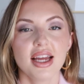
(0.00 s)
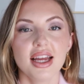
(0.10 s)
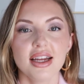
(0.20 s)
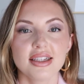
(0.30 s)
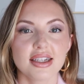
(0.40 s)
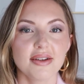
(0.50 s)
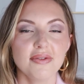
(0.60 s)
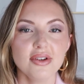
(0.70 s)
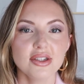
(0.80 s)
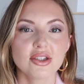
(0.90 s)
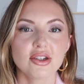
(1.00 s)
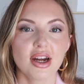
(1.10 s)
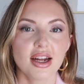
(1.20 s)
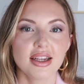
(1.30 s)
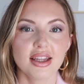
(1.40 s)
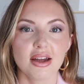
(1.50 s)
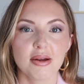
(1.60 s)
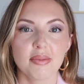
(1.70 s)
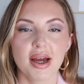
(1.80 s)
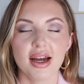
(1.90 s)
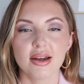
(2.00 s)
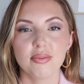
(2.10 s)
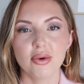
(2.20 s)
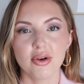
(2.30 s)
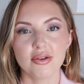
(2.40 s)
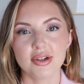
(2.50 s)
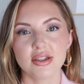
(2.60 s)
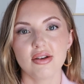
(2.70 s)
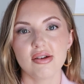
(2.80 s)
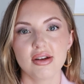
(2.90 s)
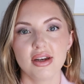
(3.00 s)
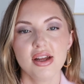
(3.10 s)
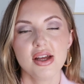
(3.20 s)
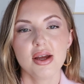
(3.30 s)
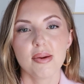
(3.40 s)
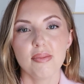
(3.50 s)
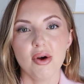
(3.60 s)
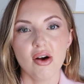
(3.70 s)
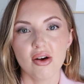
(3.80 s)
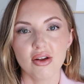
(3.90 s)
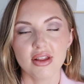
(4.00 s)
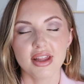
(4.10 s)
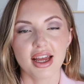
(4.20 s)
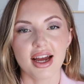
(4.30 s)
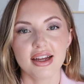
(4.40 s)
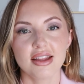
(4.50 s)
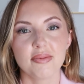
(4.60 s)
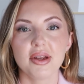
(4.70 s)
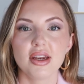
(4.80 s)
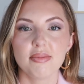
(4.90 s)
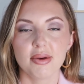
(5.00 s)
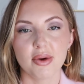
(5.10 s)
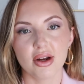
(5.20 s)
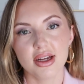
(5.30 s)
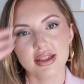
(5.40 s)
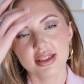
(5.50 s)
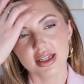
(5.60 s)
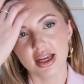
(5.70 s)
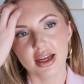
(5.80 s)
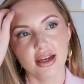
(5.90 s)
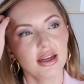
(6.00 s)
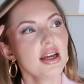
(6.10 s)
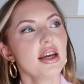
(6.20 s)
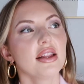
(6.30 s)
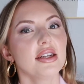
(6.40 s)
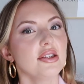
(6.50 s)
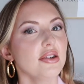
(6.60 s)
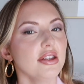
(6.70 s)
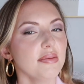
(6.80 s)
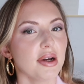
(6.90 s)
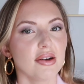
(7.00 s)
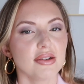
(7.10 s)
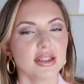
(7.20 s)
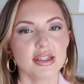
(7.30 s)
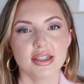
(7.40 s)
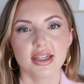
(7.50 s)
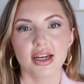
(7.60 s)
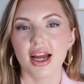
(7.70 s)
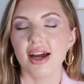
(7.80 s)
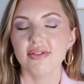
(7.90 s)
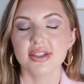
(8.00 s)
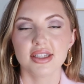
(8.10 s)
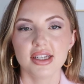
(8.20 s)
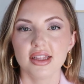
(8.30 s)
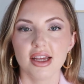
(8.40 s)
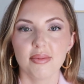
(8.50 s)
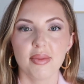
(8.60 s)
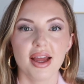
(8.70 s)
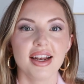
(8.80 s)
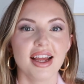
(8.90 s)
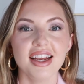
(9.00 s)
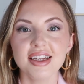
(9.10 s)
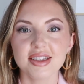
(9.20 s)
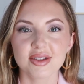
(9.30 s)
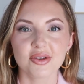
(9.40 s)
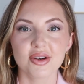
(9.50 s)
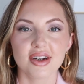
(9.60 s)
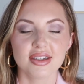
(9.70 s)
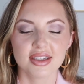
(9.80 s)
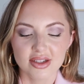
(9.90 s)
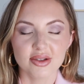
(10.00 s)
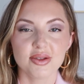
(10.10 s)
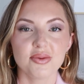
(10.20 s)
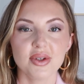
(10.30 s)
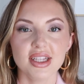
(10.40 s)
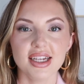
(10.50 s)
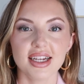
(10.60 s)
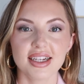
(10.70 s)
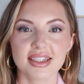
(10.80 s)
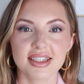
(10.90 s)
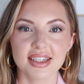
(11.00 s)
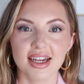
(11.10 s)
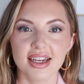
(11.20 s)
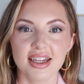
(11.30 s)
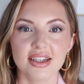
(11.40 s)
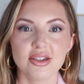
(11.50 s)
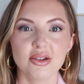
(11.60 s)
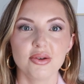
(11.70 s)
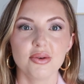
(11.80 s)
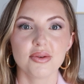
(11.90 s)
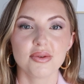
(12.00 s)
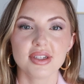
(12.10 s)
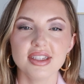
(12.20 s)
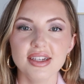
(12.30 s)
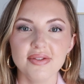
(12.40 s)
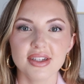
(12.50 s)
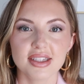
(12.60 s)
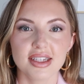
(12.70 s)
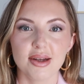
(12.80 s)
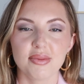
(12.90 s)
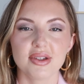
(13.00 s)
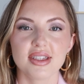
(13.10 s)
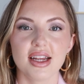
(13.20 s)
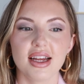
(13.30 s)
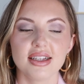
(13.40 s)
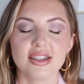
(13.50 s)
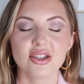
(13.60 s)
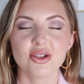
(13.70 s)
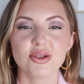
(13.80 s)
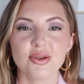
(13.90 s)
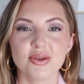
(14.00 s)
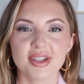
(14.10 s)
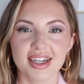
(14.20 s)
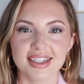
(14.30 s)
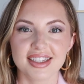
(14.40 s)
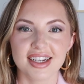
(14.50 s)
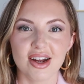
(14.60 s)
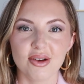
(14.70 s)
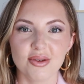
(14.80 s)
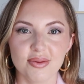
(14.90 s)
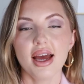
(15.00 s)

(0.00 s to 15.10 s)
And I first tried them at Boca Raton Mall. They had them in Neiman Marcus and they took them out since then. I haven't seen them in any stores, so I was really excited to receive this sample set to test out.